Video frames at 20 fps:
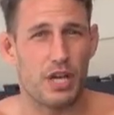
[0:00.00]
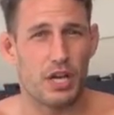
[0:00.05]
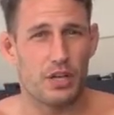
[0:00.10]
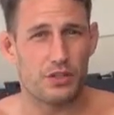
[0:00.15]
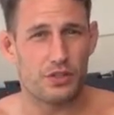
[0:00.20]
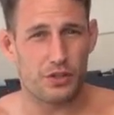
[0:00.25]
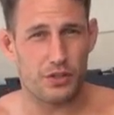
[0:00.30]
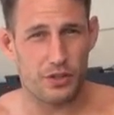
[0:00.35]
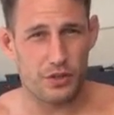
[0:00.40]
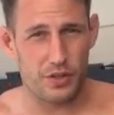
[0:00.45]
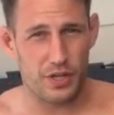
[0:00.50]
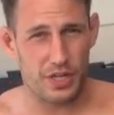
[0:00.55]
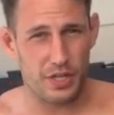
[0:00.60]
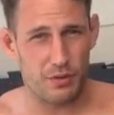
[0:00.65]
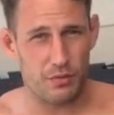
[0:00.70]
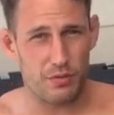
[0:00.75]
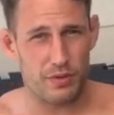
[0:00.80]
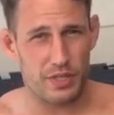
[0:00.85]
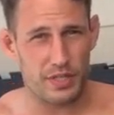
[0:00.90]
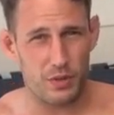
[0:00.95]
So you're going to
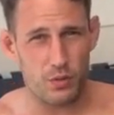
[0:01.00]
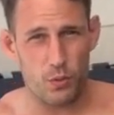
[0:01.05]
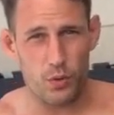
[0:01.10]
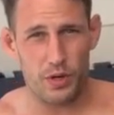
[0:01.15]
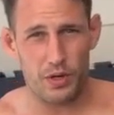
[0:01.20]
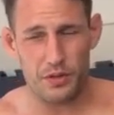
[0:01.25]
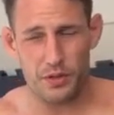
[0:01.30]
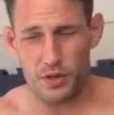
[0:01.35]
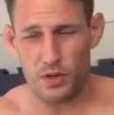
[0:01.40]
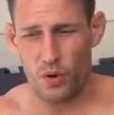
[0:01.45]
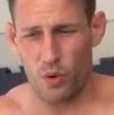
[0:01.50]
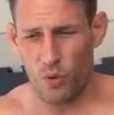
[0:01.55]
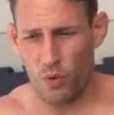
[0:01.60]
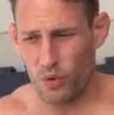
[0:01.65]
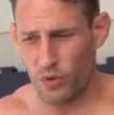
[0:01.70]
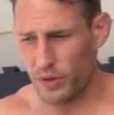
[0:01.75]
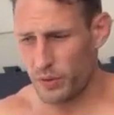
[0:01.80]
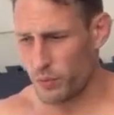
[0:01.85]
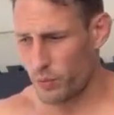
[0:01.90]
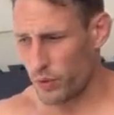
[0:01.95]
really work the
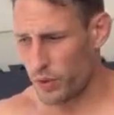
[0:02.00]
core and